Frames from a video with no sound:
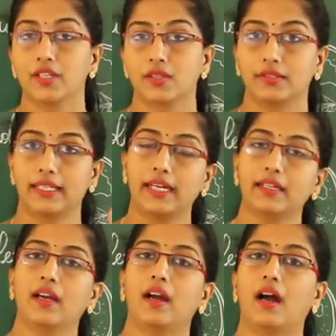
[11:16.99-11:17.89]
So that,
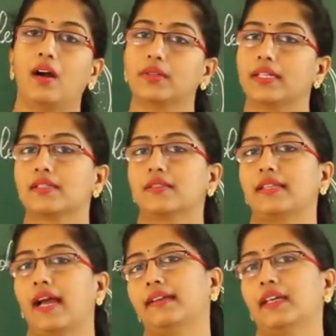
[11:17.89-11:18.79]
how does
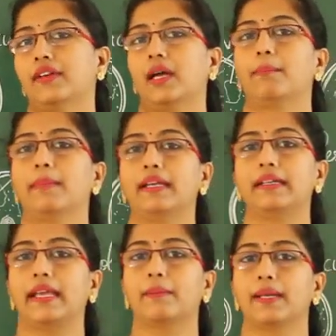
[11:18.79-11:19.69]
that development
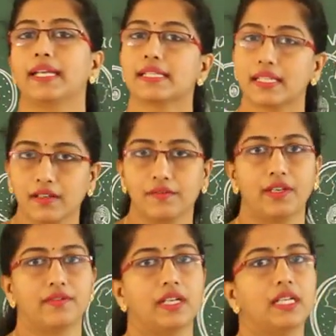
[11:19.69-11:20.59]
take place,
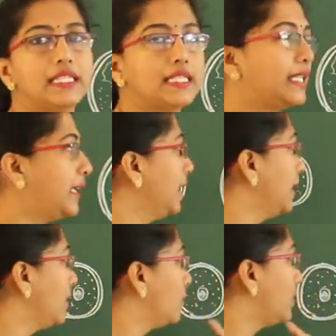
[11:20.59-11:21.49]
we will see
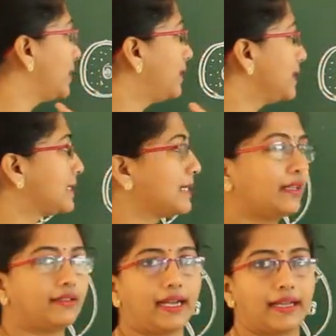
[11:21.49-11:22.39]
with these
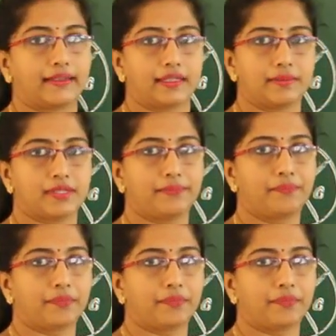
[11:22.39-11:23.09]
diagrams.